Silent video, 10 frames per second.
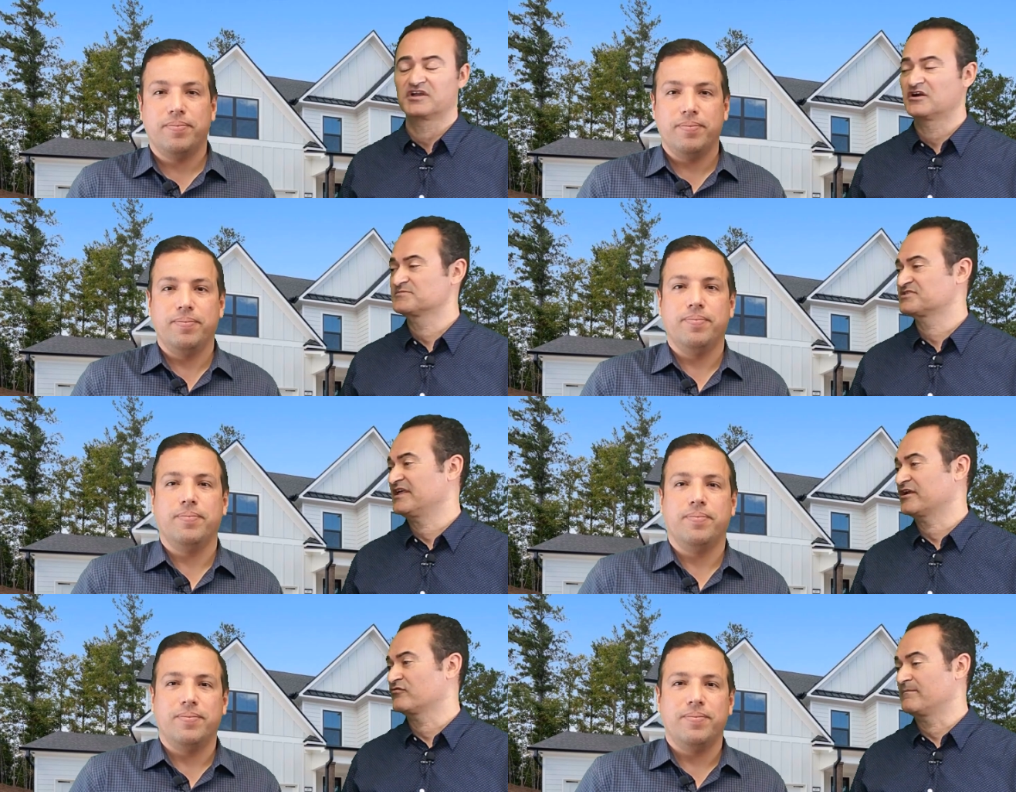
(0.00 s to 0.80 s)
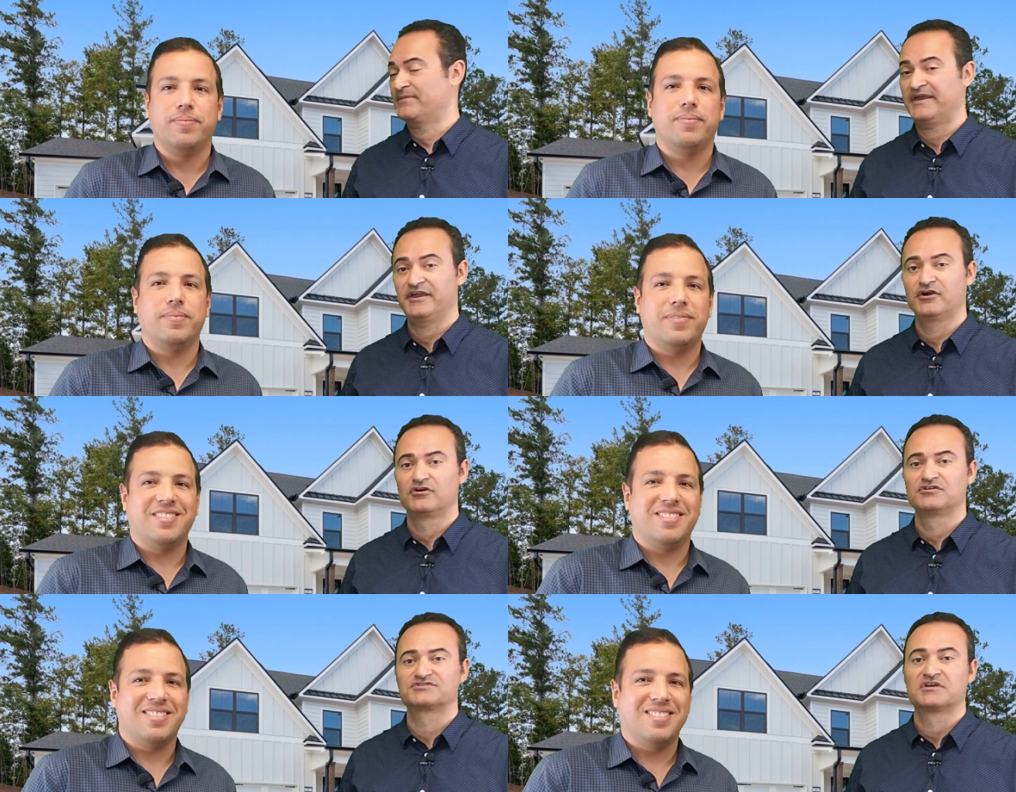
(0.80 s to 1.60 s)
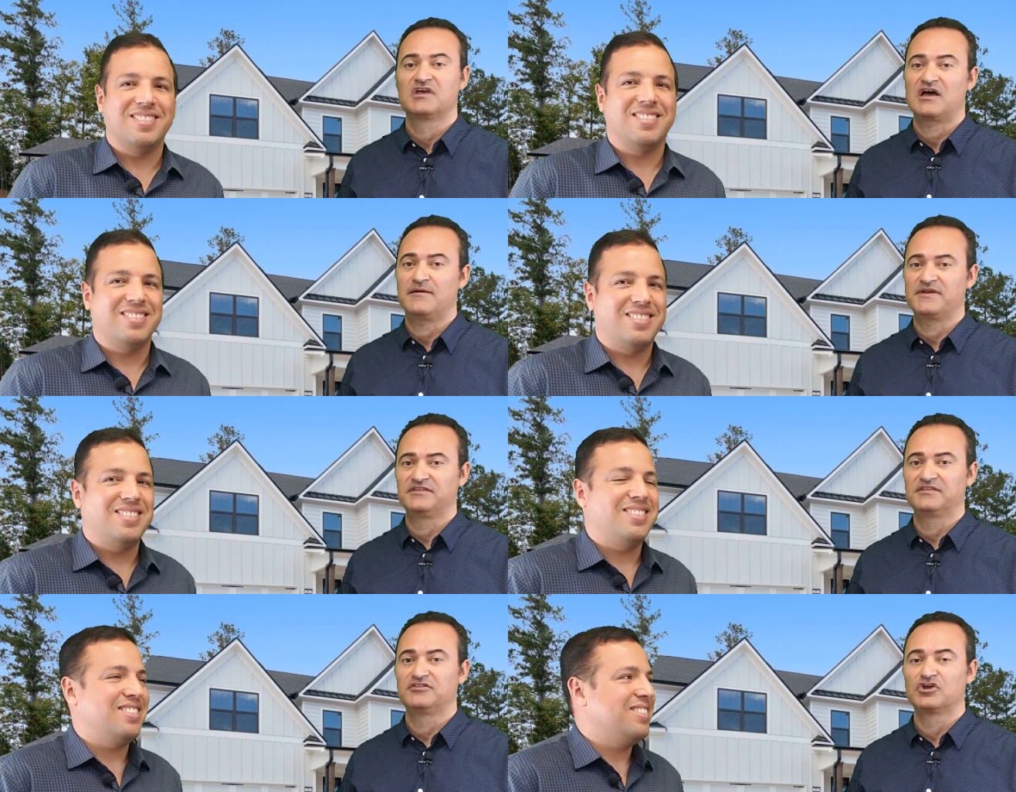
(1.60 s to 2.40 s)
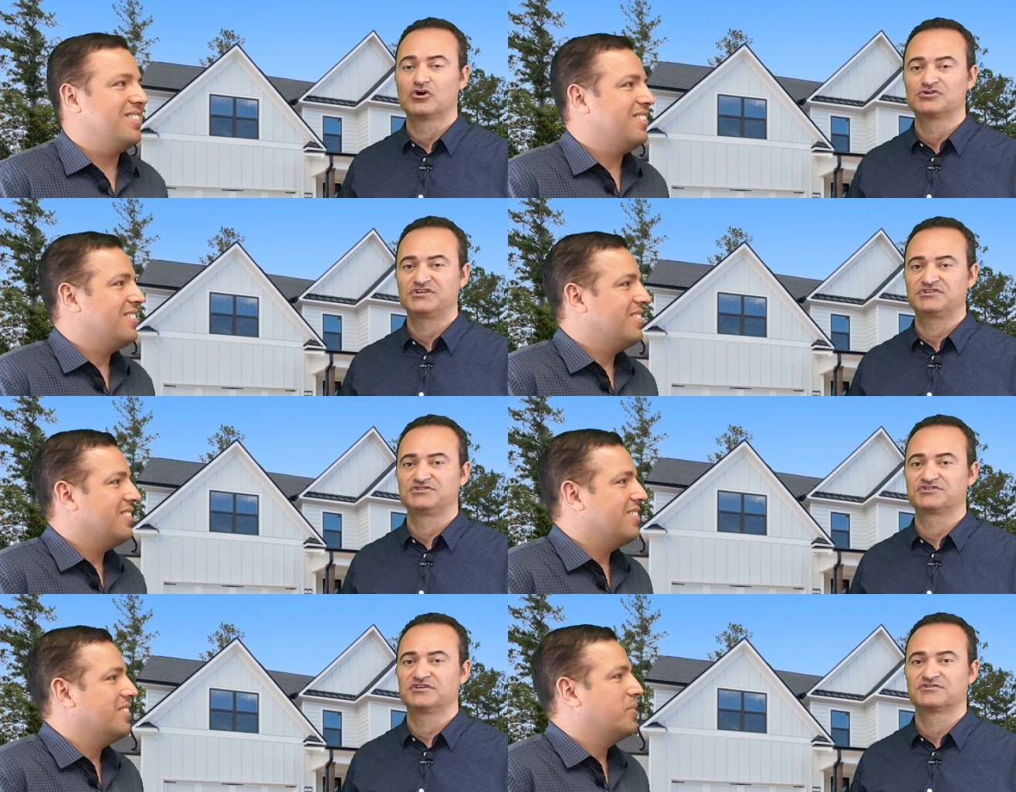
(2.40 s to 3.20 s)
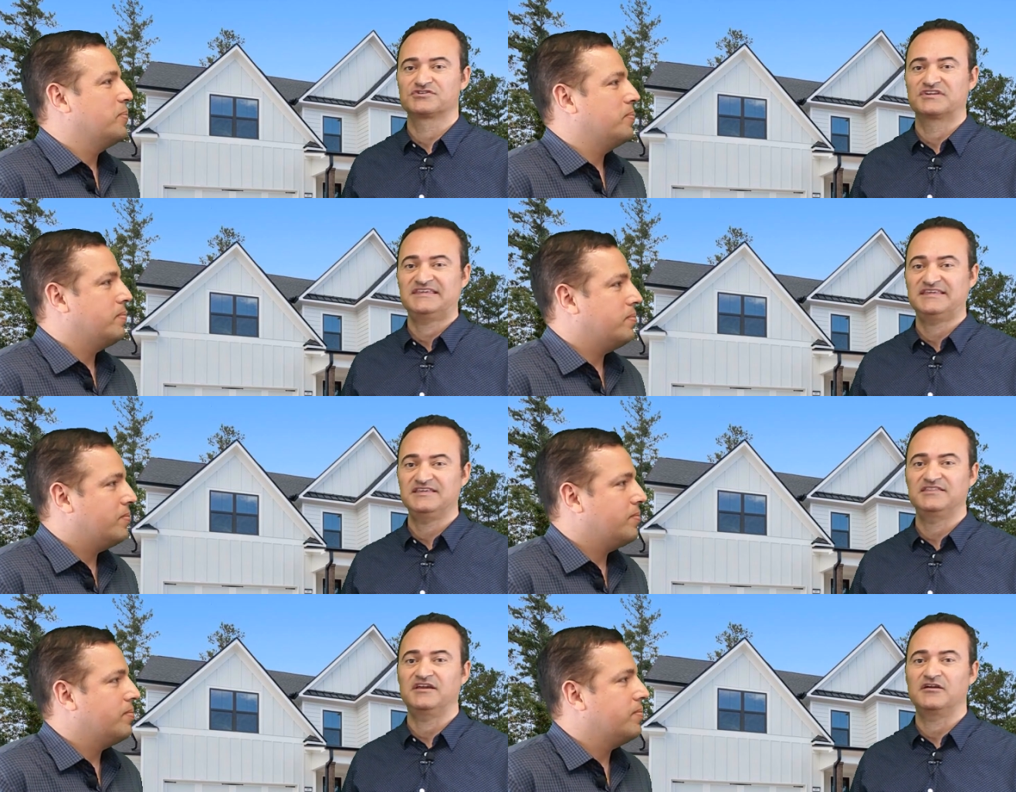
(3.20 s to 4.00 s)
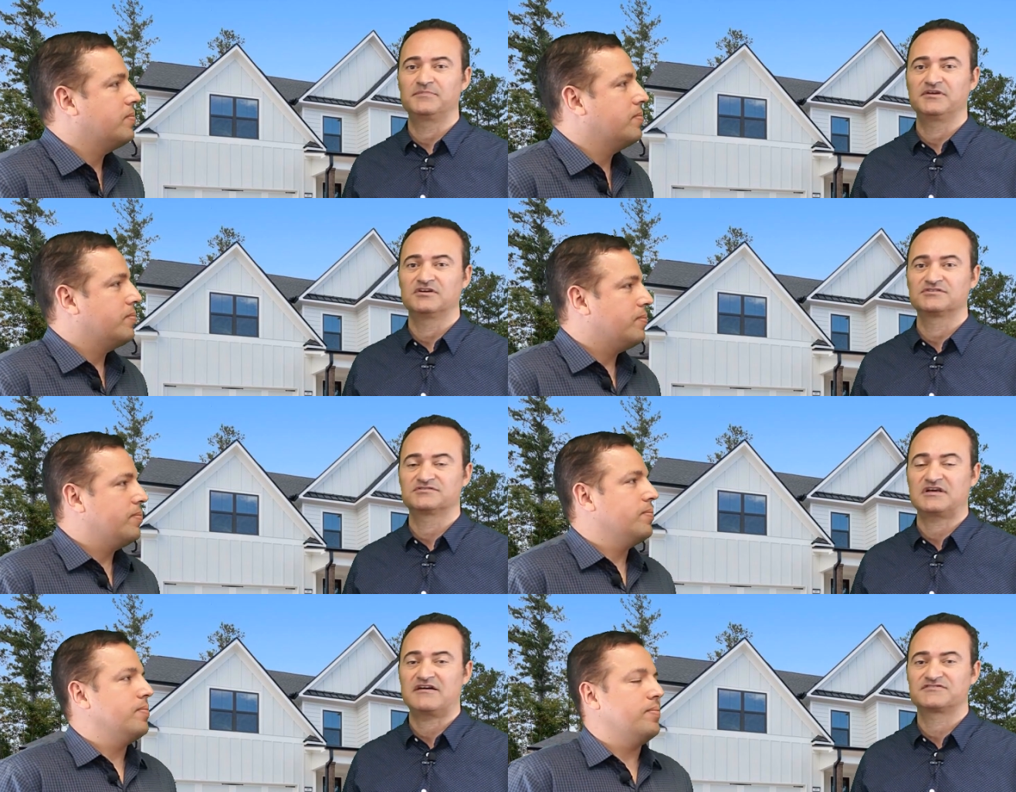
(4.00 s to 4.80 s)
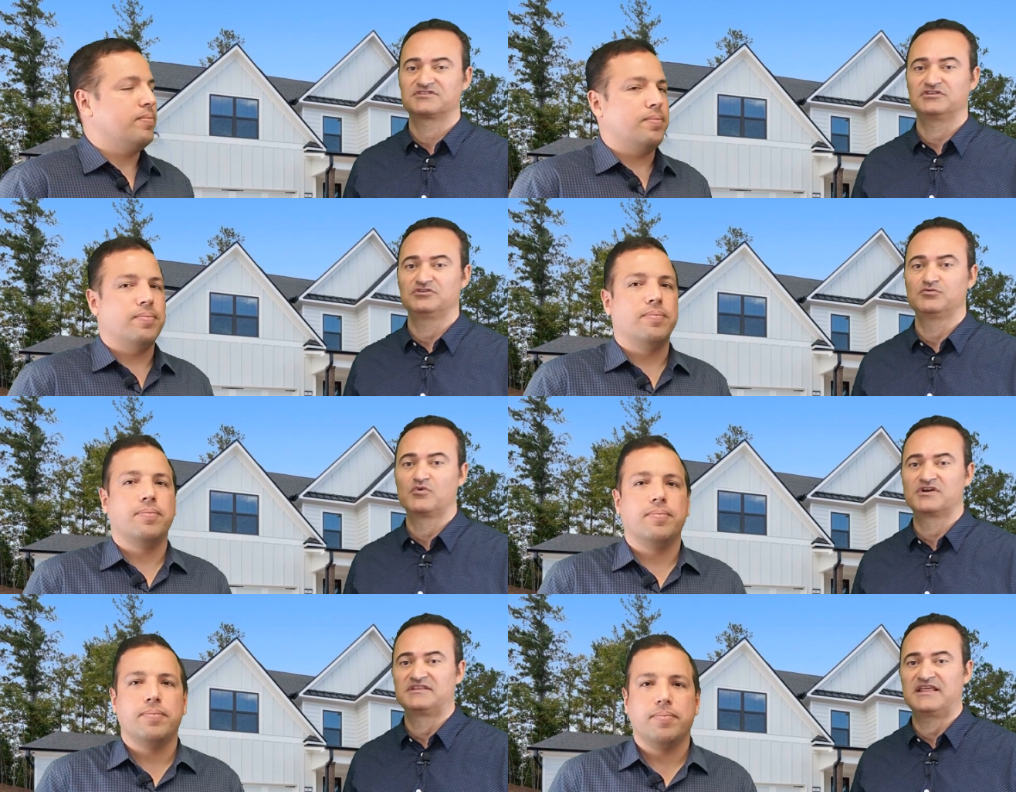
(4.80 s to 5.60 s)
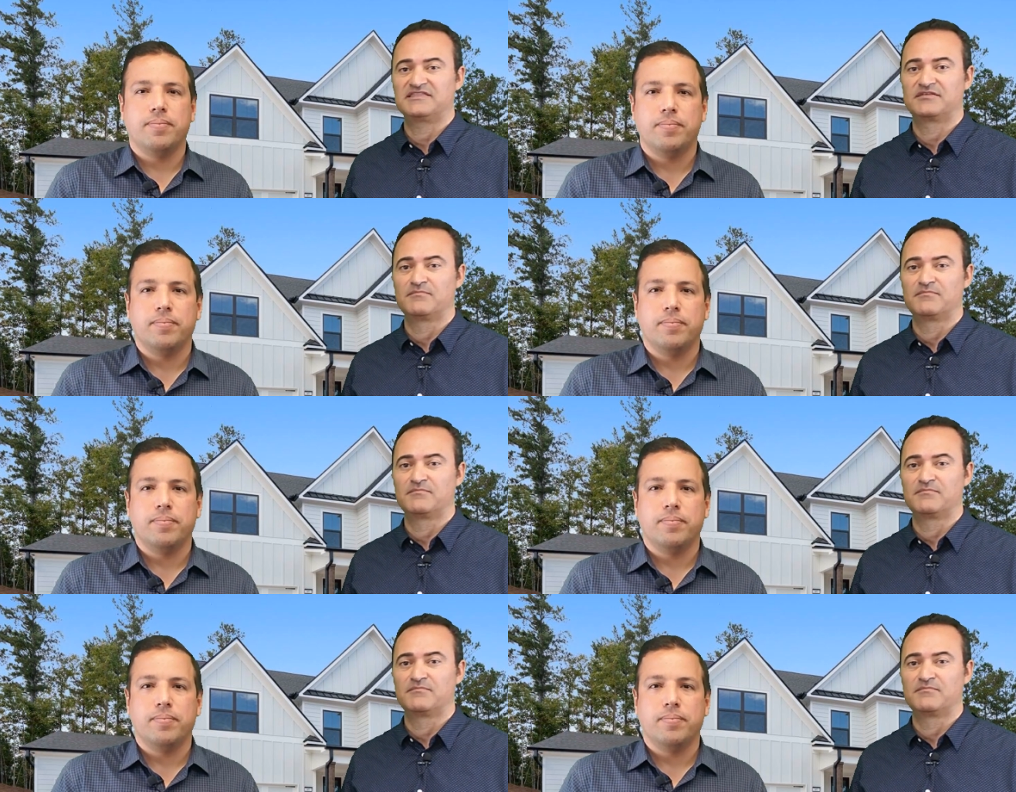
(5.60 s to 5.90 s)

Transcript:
Speaker 1: it comes to like repairs. I mean, negotiation skills are key there because obviously you want to net the